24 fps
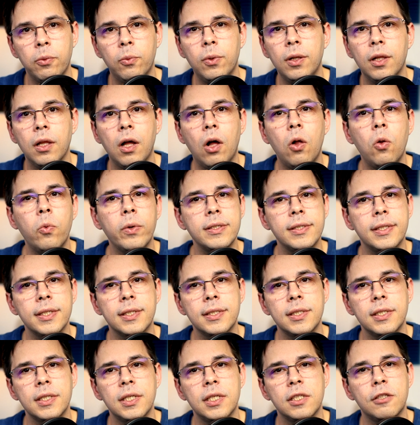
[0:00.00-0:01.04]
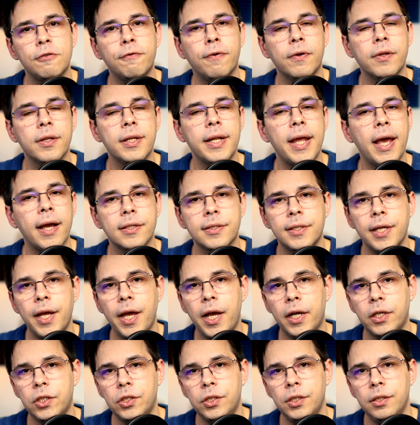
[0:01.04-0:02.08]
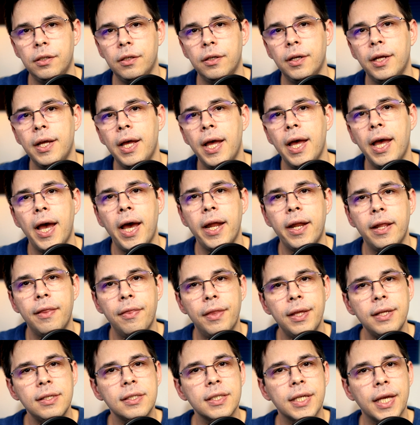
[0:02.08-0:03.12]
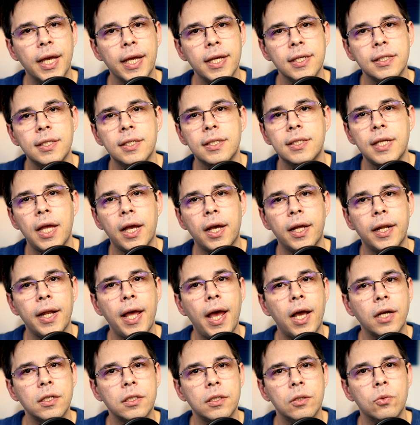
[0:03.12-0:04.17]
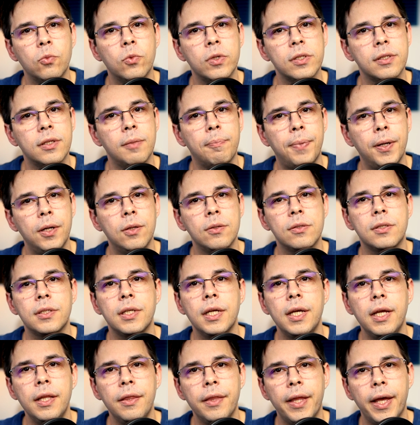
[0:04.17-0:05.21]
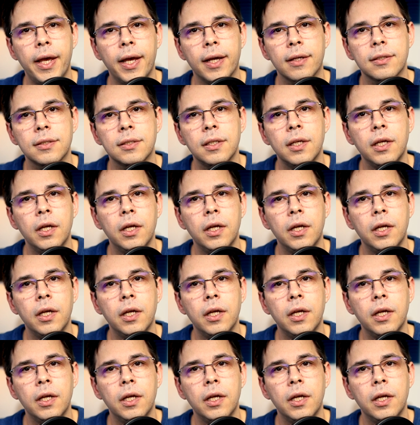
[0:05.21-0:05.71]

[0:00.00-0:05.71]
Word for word: will always exist for the next action, and in this case the second action was the post index.